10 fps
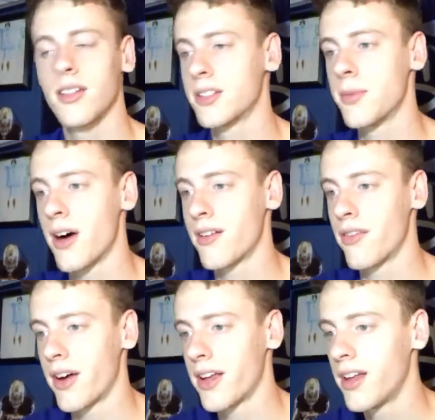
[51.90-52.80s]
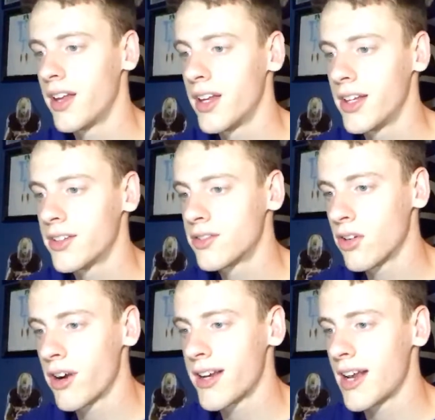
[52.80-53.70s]
Spotify. So
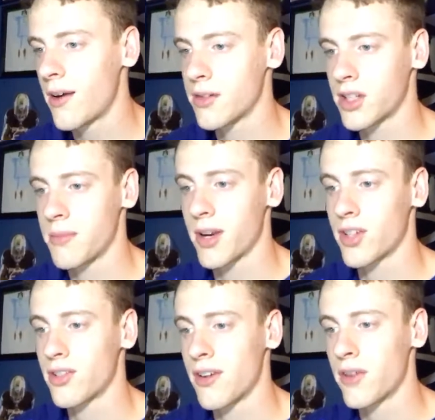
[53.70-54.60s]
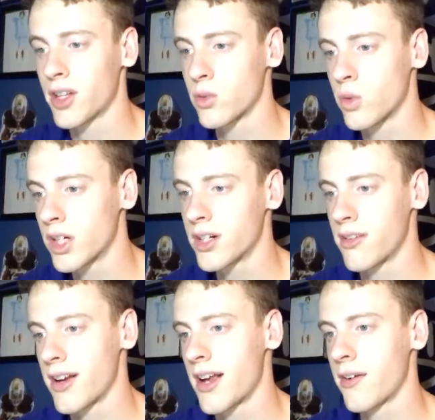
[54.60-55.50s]
right now, I'm just going to make sure everything's working
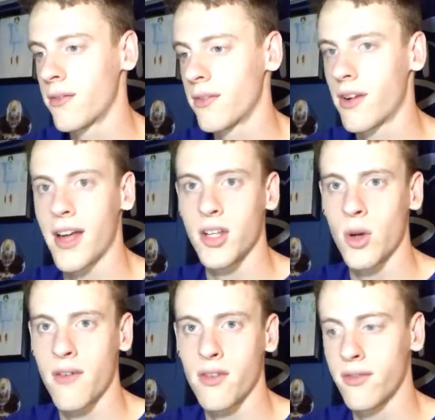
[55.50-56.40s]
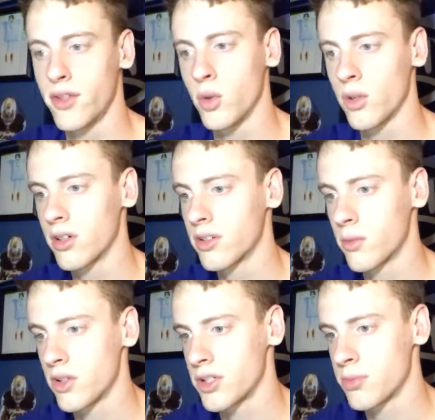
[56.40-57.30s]
right now. I do have a viewer,
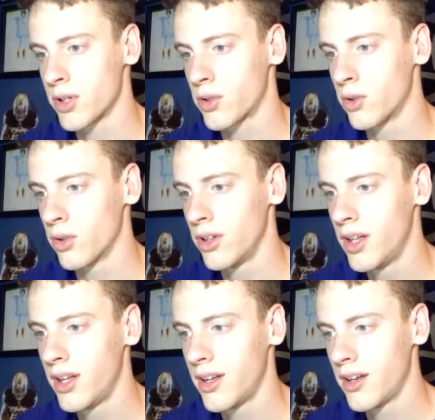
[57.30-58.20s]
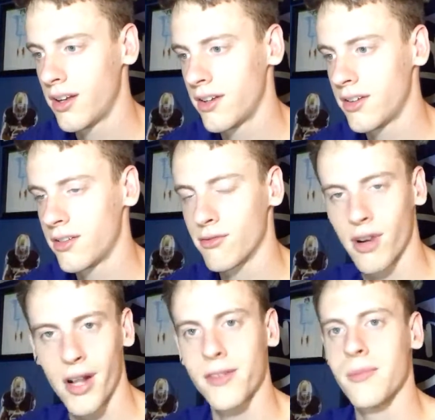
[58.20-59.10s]
which is pretty cool, right
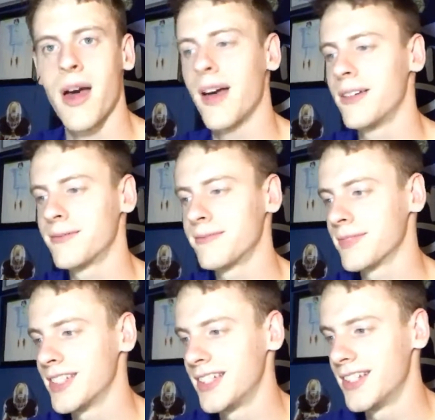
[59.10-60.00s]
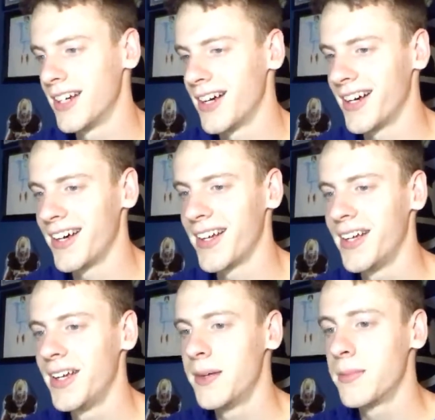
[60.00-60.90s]
off the bat. But
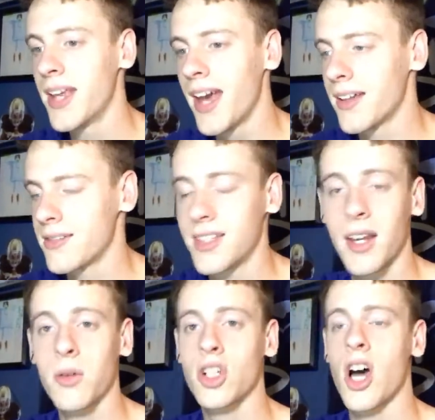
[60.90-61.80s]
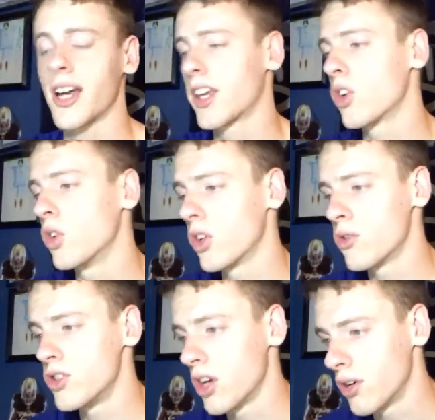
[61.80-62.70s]
yeah, today we're talking Julio
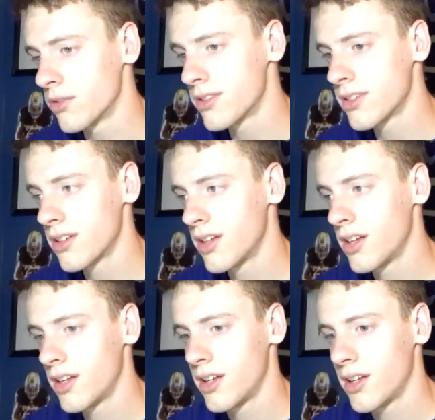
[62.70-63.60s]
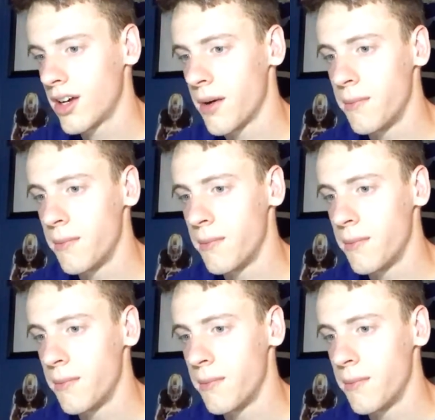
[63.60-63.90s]
Jones, a